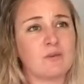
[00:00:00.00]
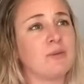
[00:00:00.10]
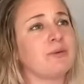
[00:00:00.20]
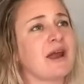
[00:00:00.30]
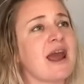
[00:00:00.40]
We
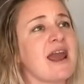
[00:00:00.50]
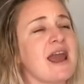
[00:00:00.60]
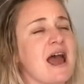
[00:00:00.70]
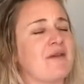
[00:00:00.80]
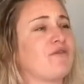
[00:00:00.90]

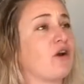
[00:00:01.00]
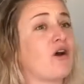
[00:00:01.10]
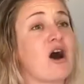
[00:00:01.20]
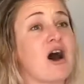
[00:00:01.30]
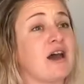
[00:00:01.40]
pray for
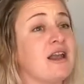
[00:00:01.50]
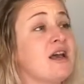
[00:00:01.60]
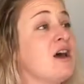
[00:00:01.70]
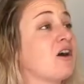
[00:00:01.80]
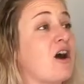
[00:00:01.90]
God,
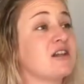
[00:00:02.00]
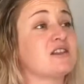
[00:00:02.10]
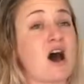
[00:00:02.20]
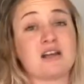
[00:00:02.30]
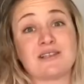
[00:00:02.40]
God's
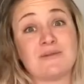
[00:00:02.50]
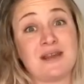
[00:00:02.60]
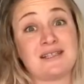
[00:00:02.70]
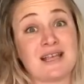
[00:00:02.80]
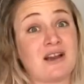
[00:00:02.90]

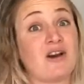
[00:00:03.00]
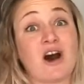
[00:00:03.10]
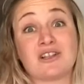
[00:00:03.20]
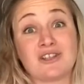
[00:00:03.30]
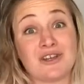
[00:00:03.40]
awesomeness and
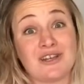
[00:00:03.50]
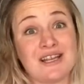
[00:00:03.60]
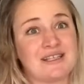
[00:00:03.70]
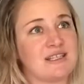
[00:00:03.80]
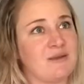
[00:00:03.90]
God's
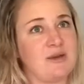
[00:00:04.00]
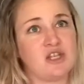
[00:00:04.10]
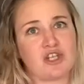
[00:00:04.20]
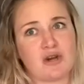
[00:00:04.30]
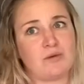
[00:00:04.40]
goodness to be
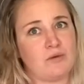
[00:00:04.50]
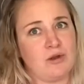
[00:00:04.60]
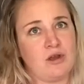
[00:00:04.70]
shown